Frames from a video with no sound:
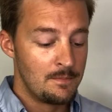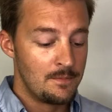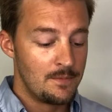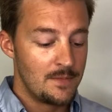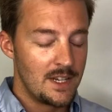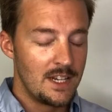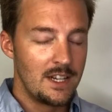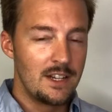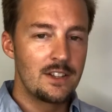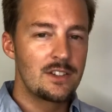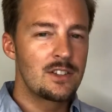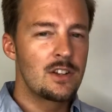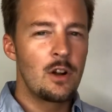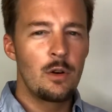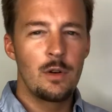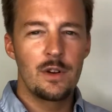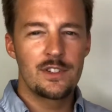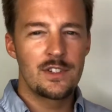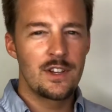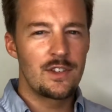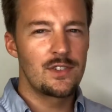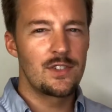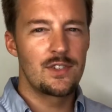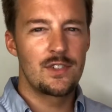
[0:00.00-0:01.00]
He doesn't
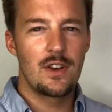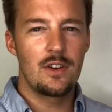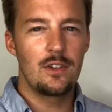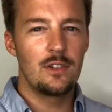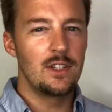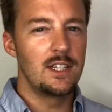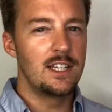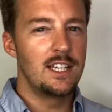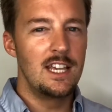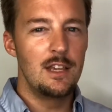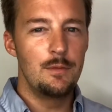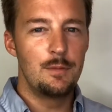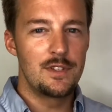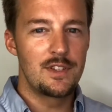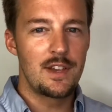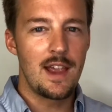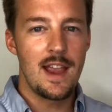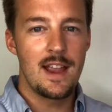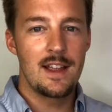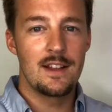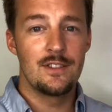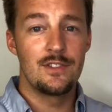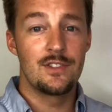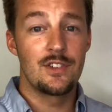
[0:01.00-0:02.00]
always necessarily keep his
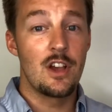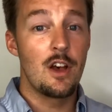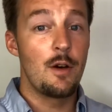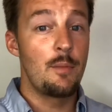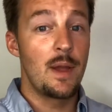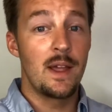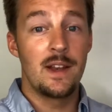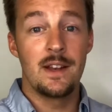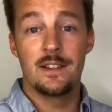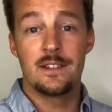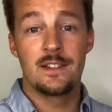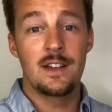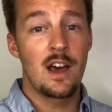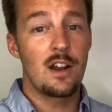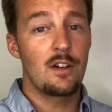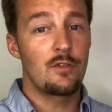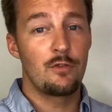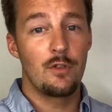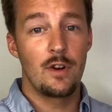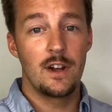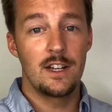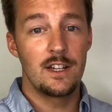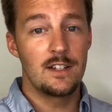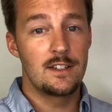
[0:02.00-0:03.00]
hands up, and he's not
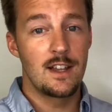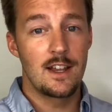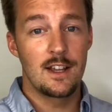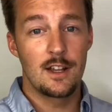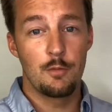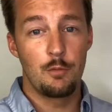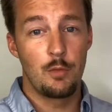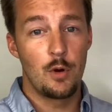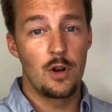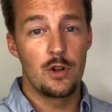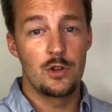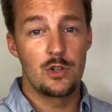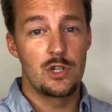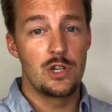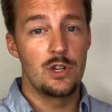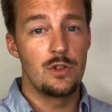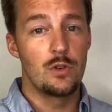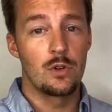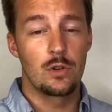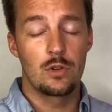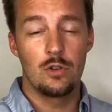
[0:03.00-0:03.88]
afraid to take a punch either.